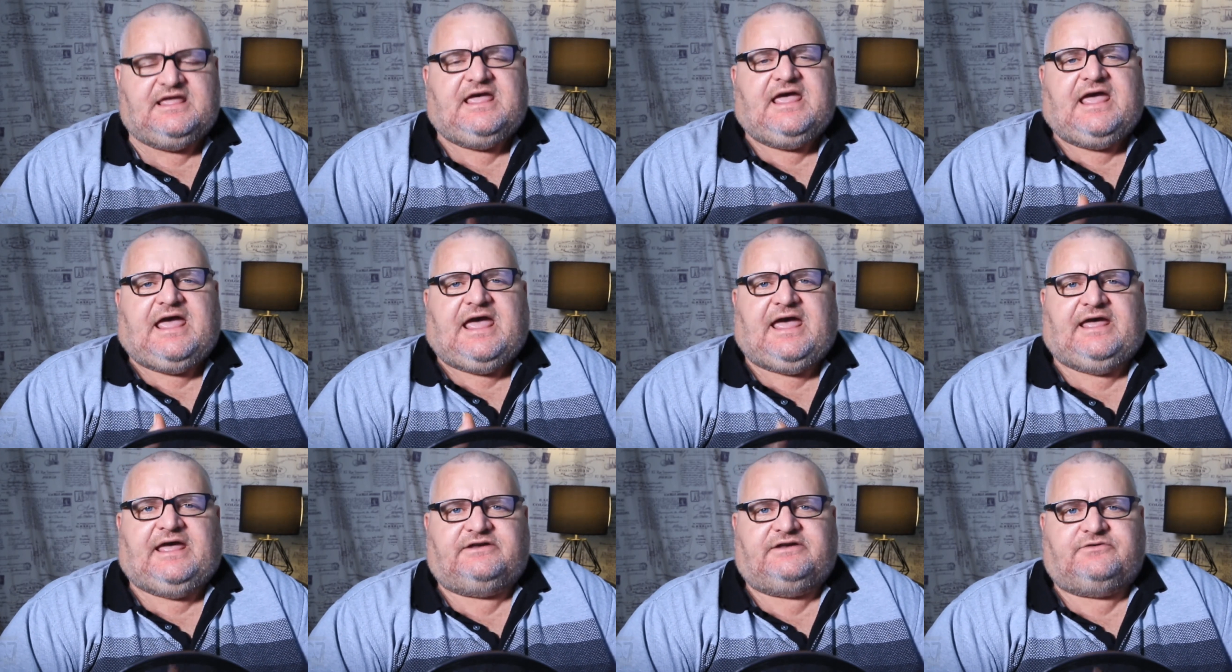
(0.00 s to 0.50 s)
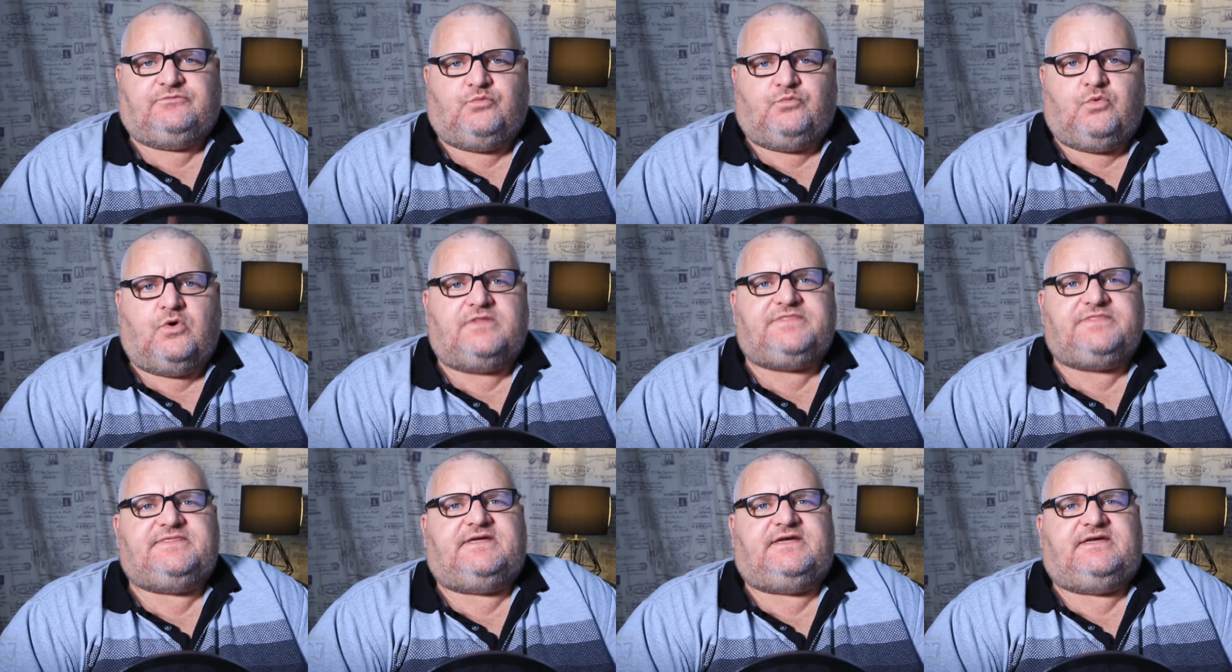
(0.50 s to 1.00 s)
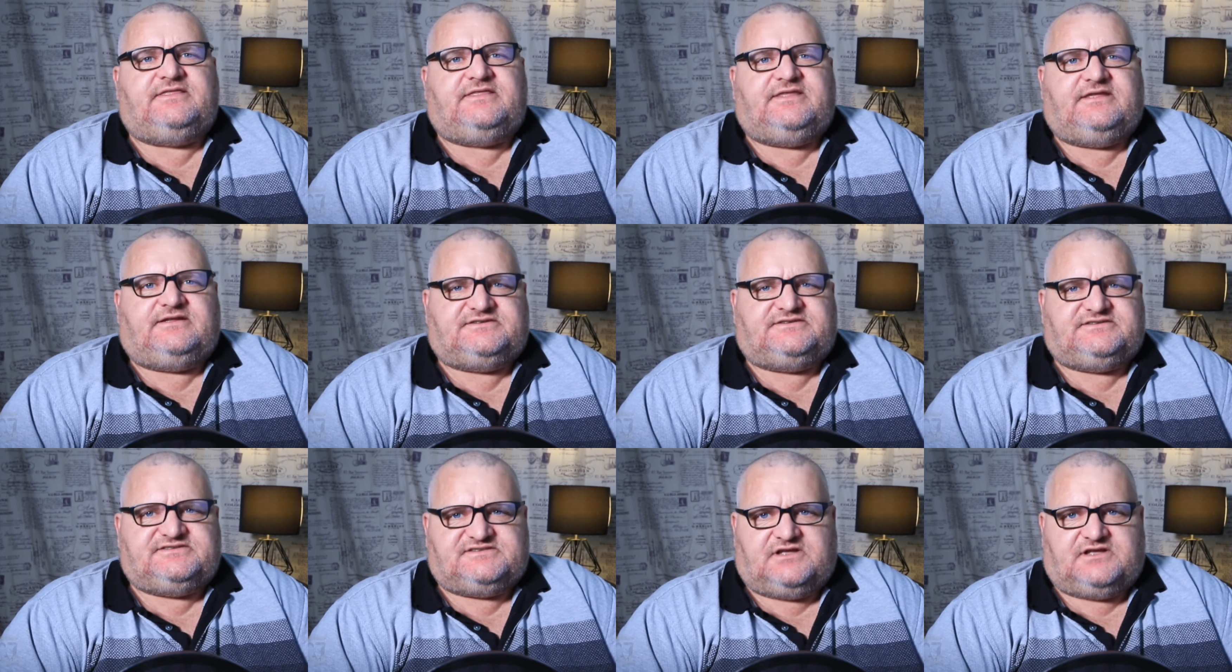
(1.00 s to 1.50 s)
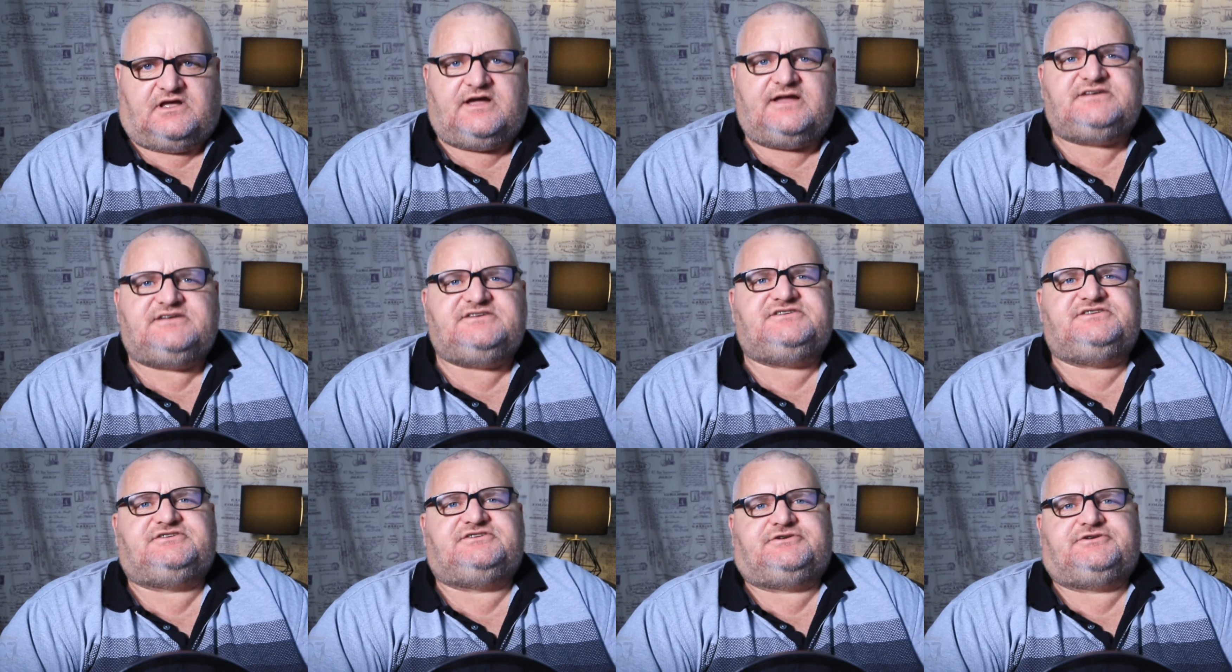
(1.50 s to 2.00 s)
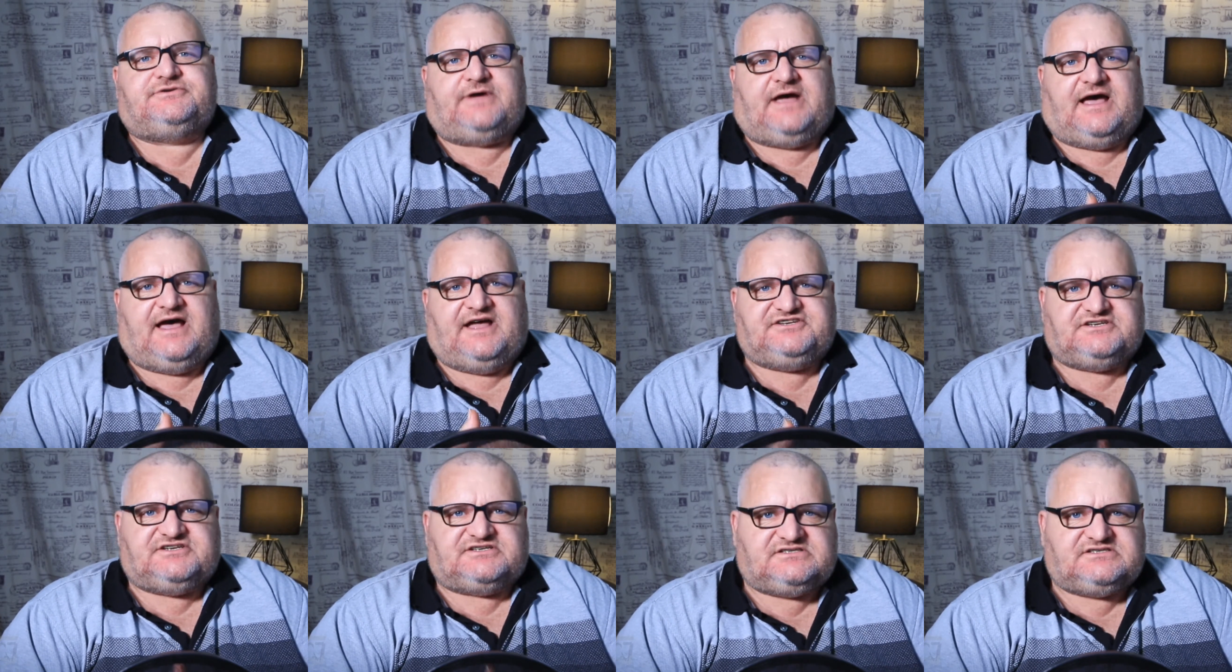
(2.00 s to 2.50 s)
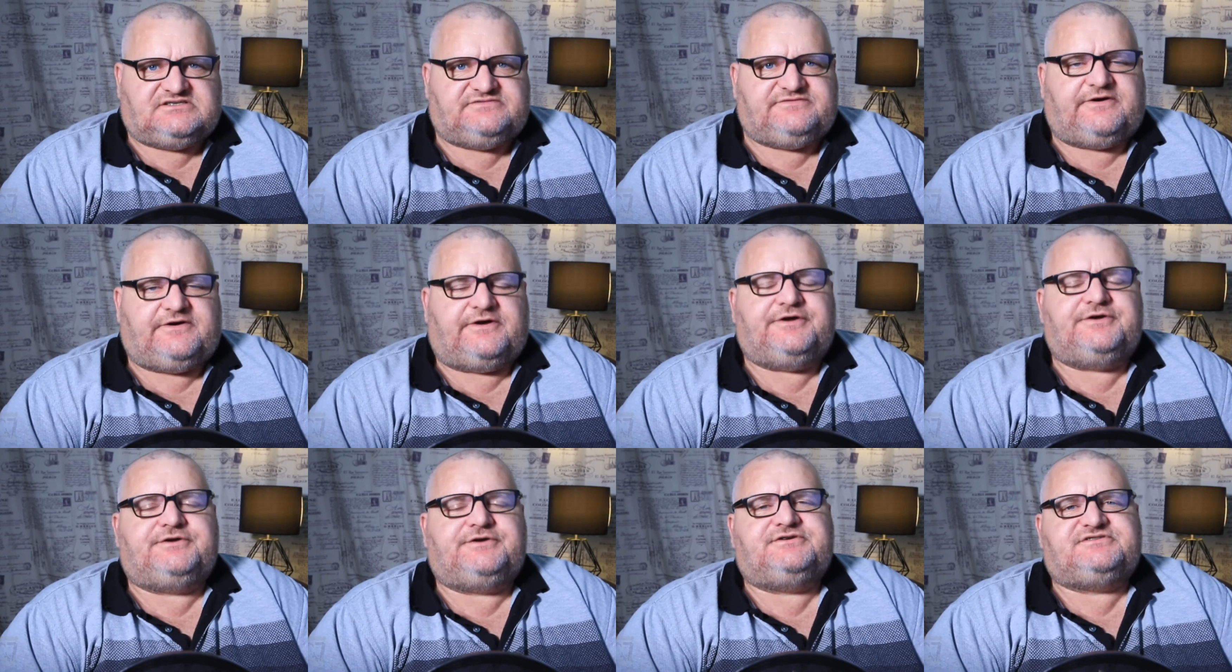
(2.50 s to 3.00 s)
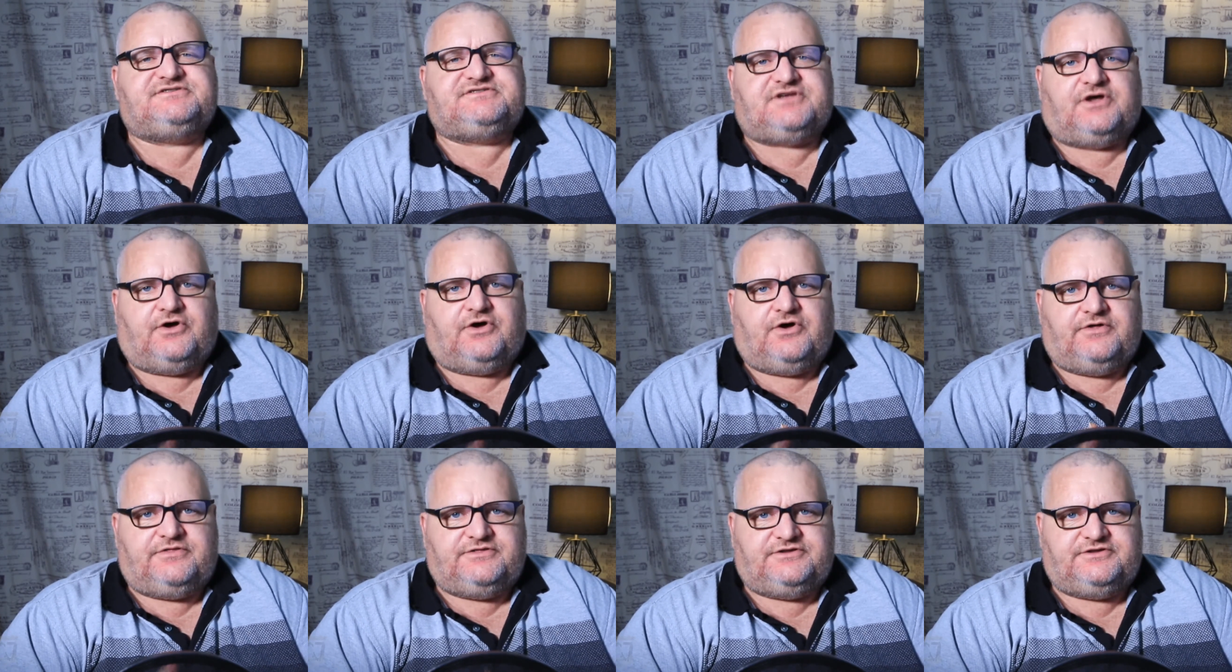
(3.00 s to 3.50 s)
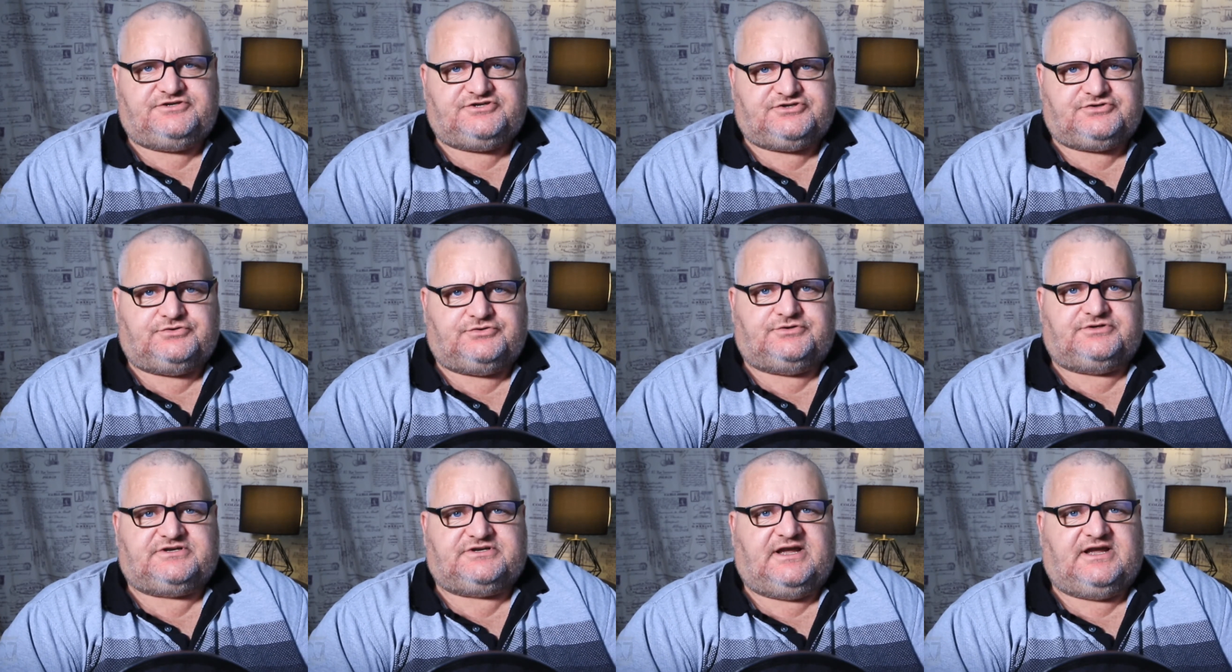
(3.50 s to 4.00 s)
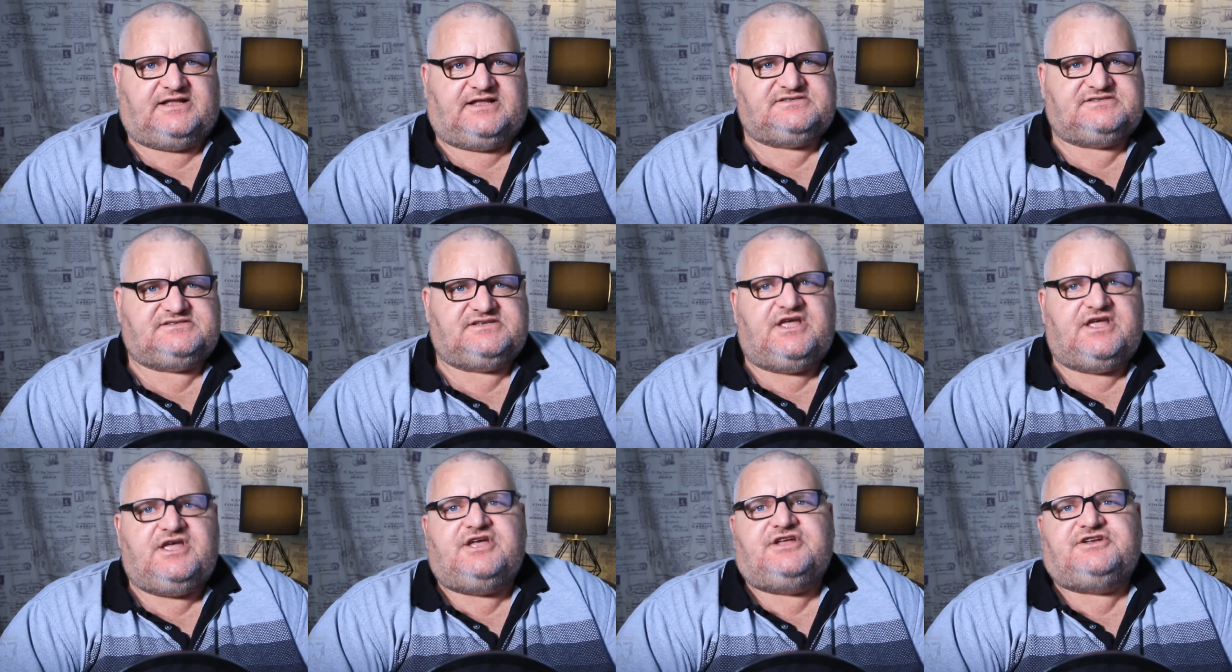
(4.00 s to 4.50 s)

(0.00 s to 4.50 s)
And what they're designed to do are just focus on the shortcuts